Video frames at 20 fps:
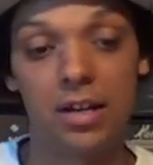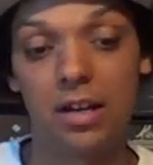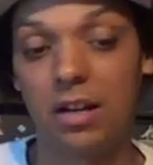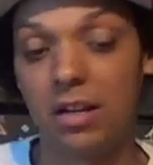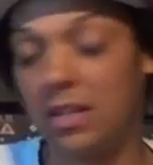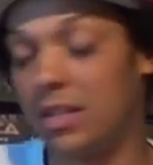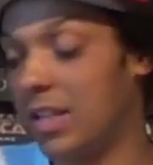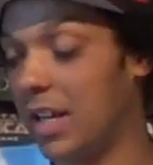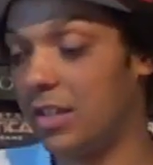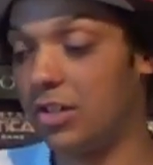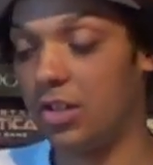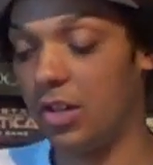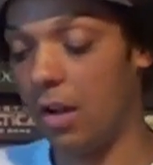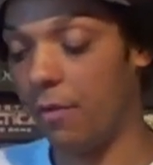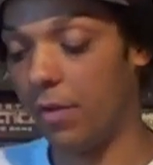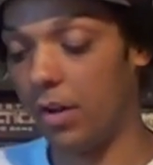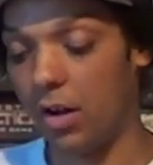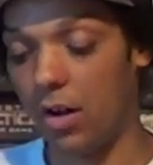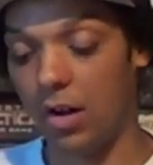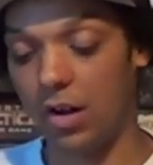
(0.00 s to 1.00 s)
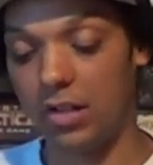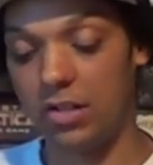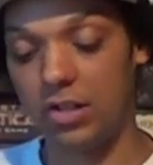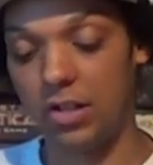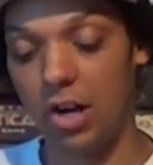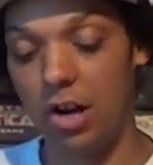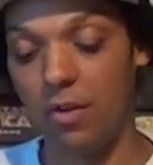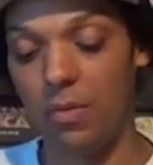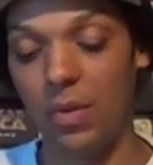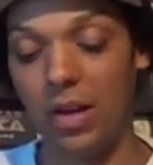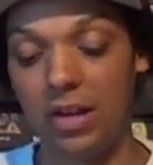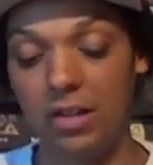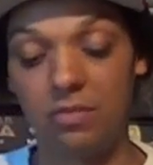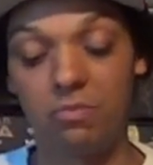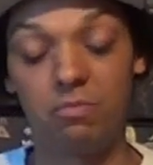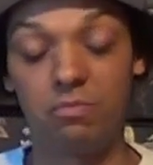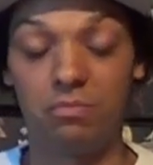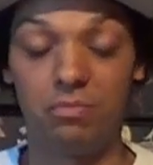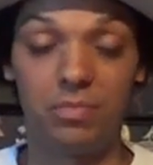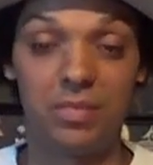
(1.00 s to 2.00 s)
And I said to the other guys, you know, that he's